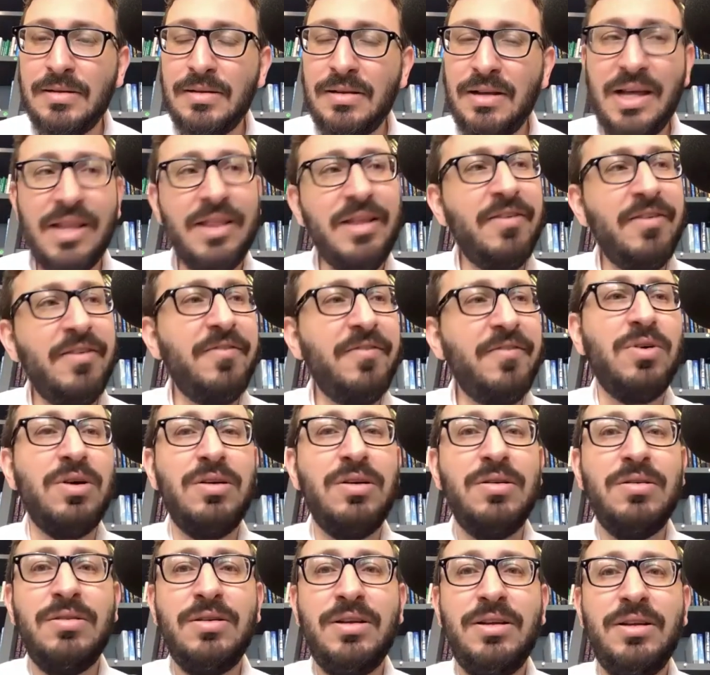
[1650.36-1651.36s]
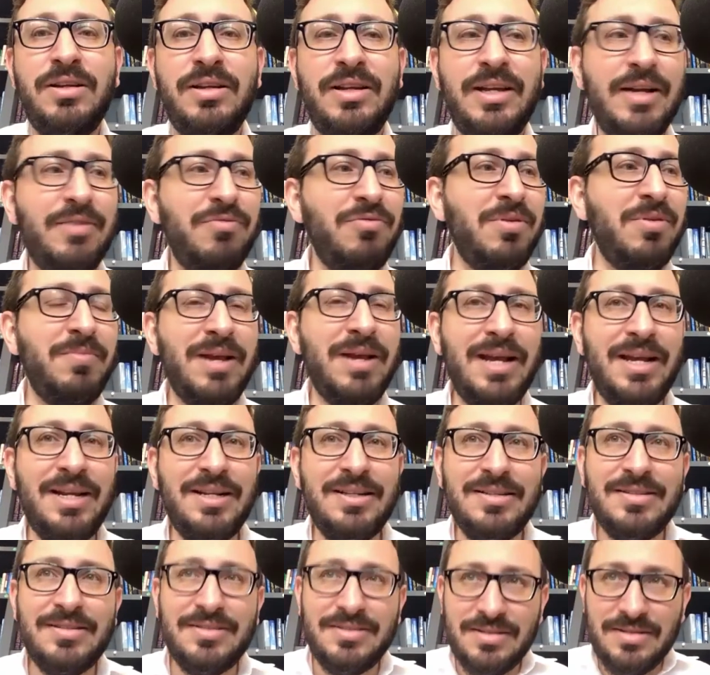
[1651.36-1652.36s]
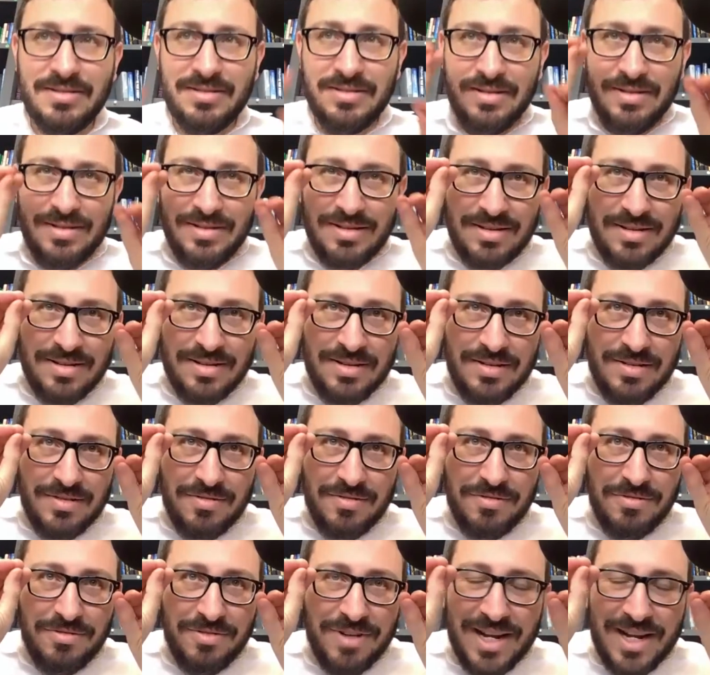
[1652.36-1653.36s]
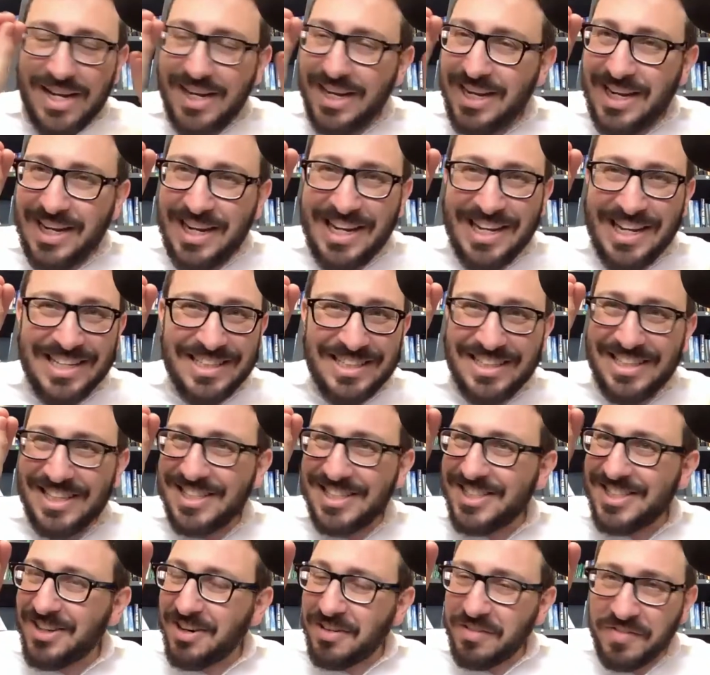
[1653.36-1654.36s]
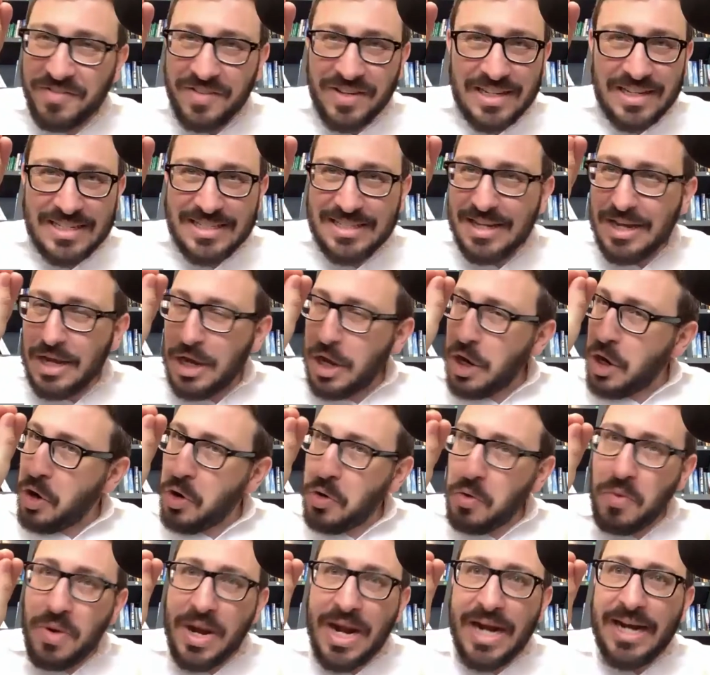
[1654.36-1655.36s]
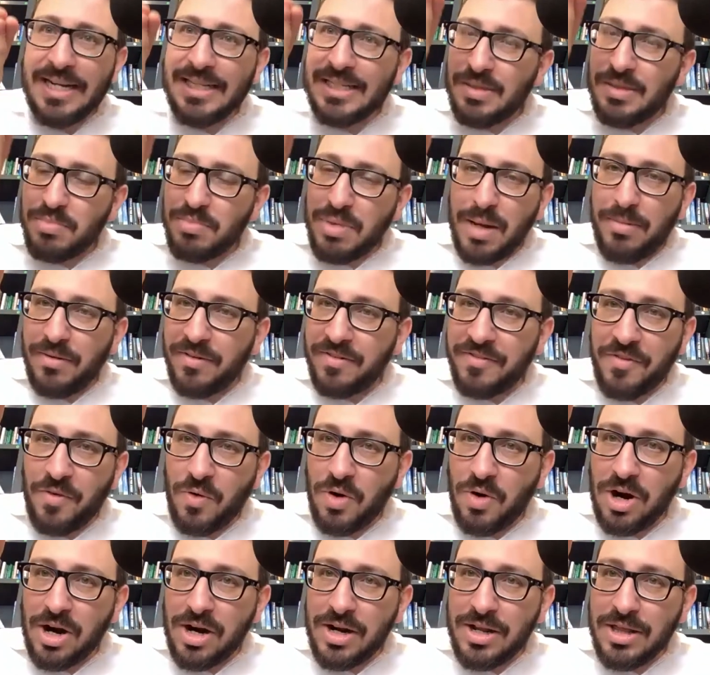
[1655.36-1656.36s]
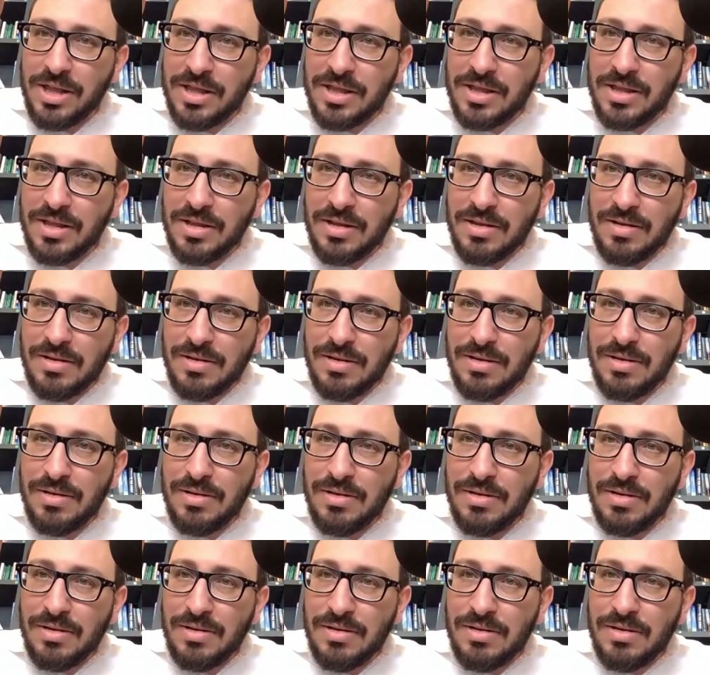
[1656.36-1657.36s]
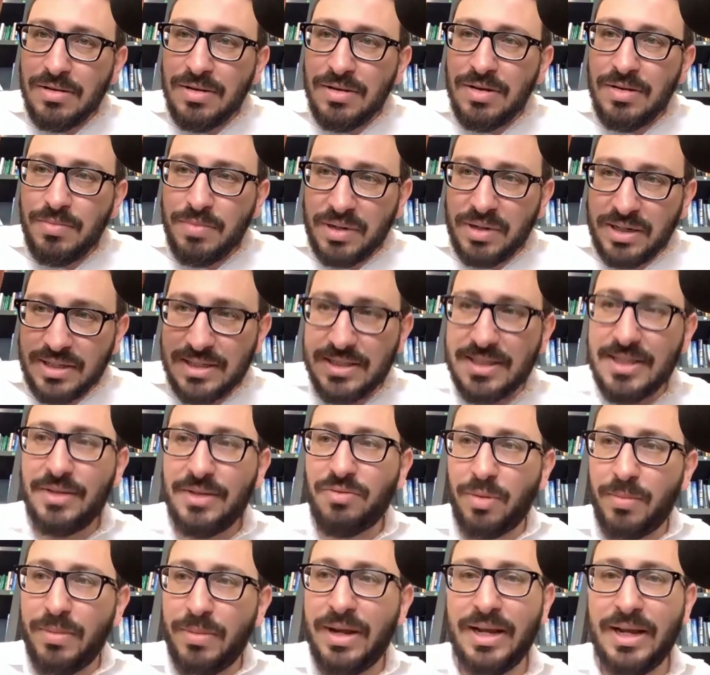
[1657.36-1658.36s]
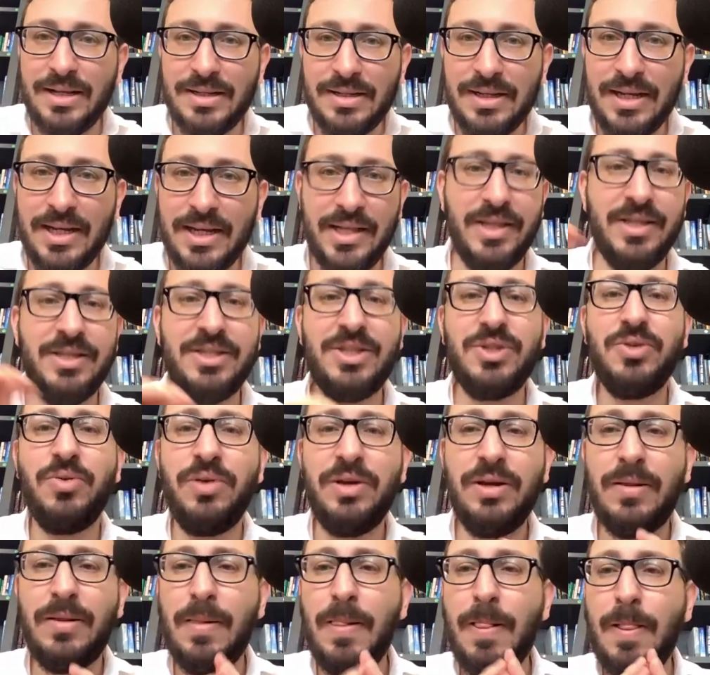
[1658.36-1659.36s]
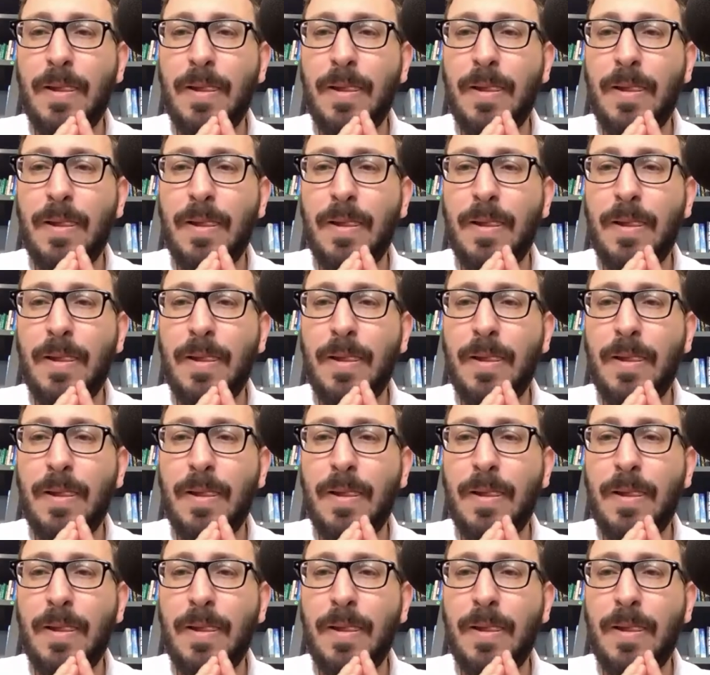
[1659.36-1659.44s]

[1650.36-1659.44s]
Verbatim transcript: And therefore, it remained ready to surface, ready to bubble forth, but it still remained in the soil.